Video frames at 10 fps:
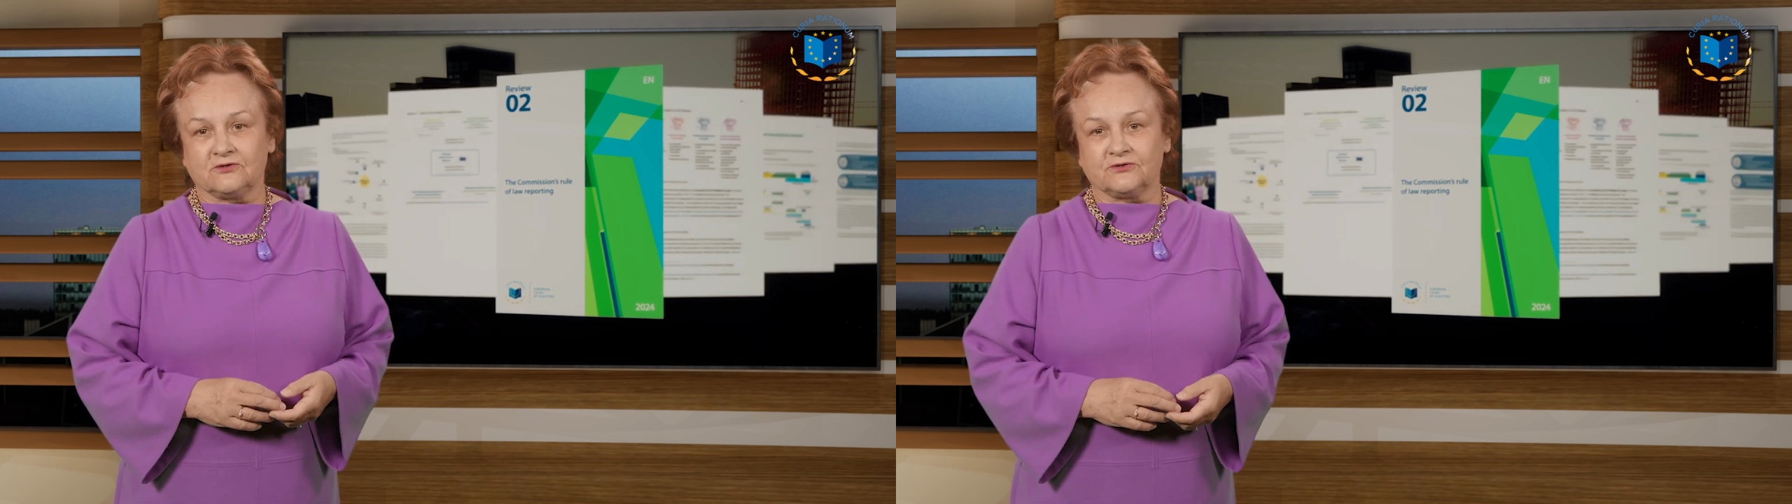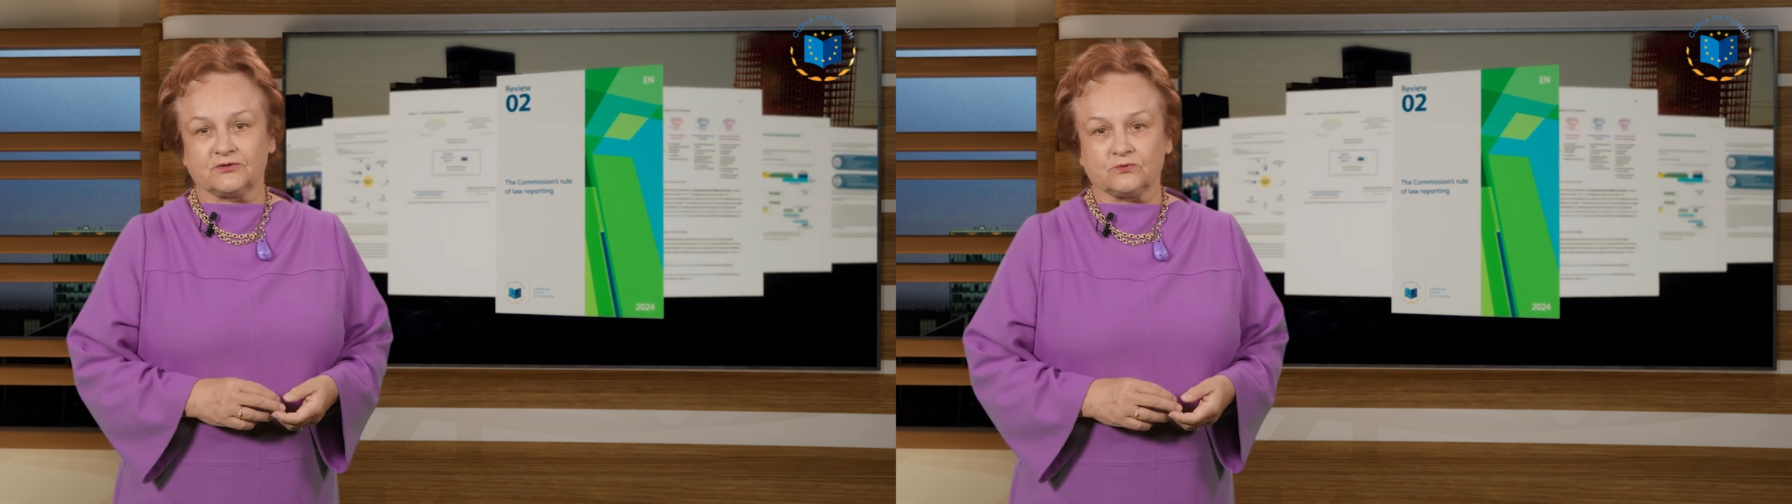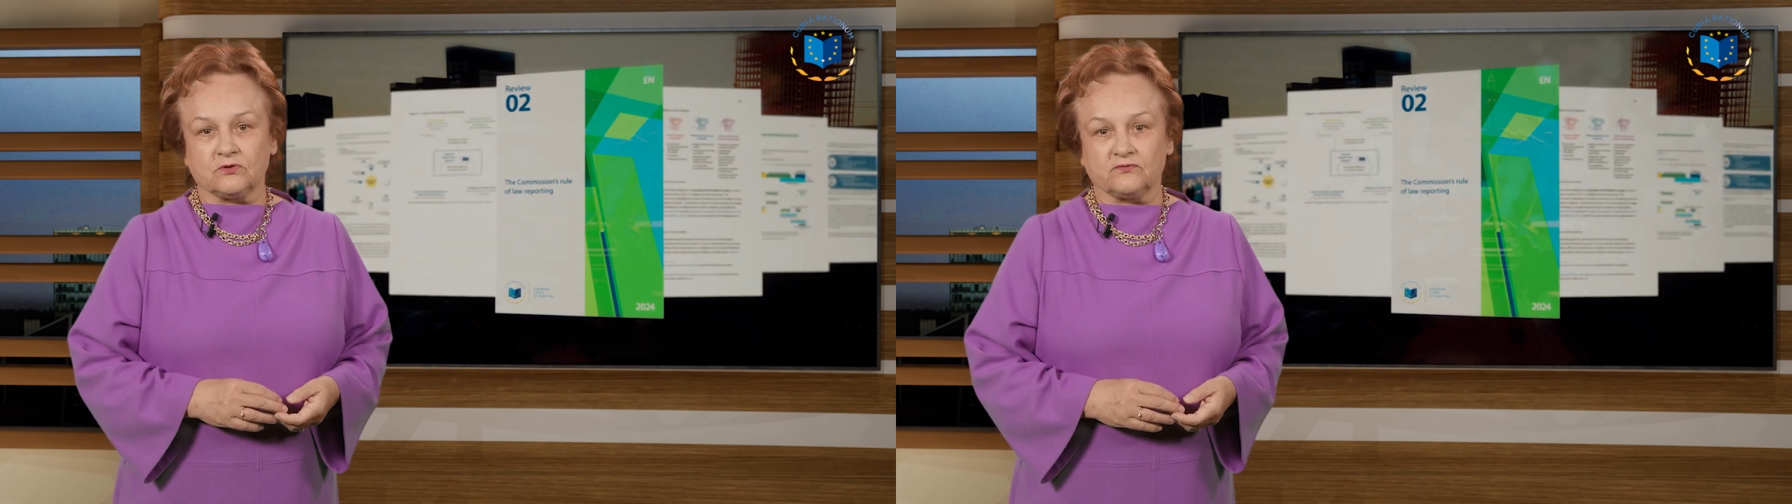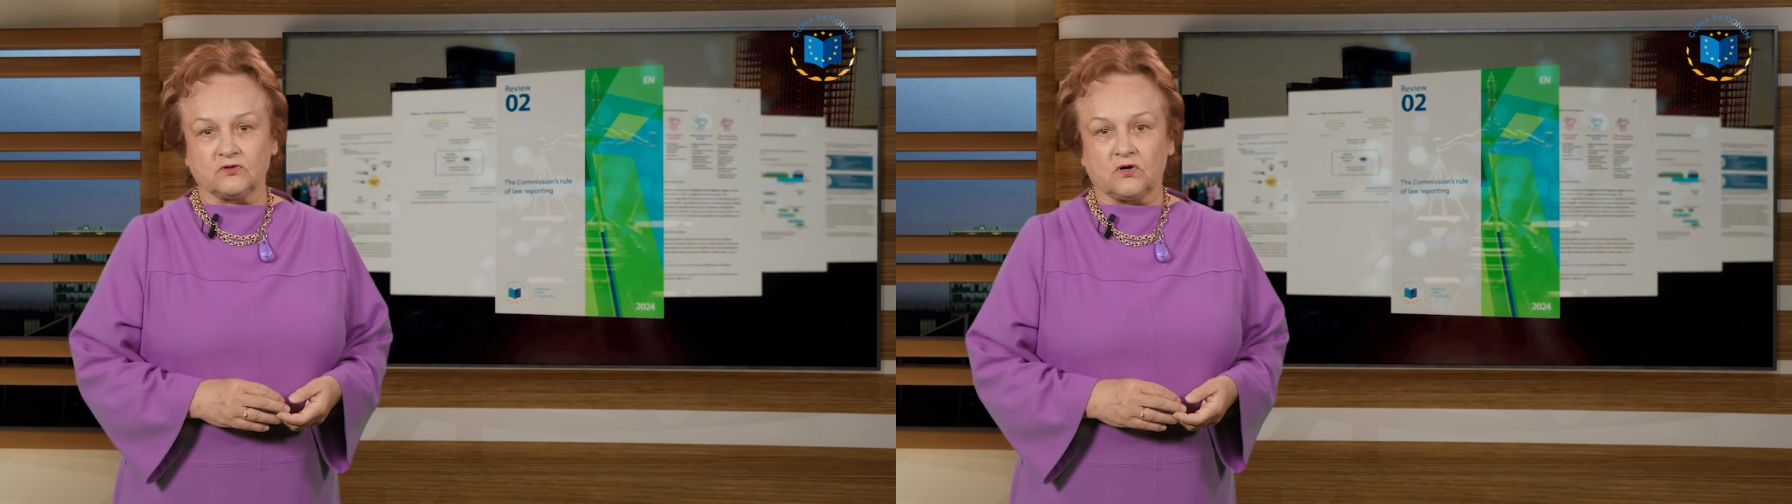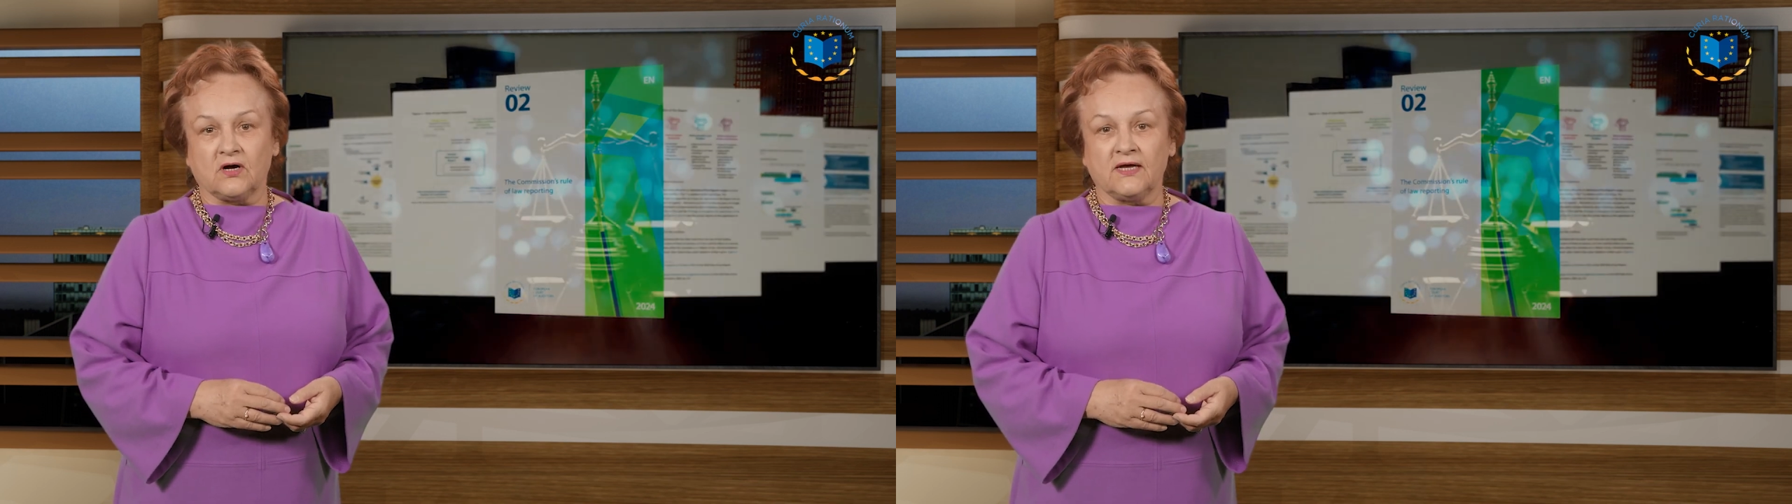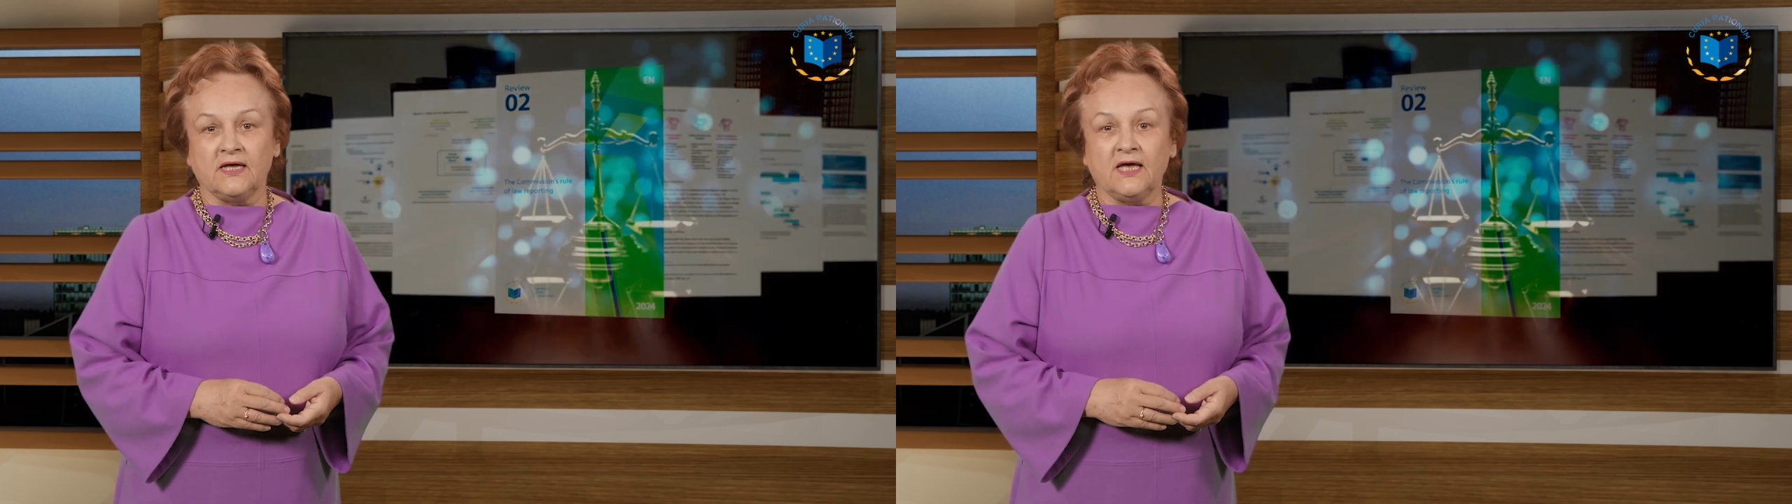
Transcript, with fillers: on the rule of law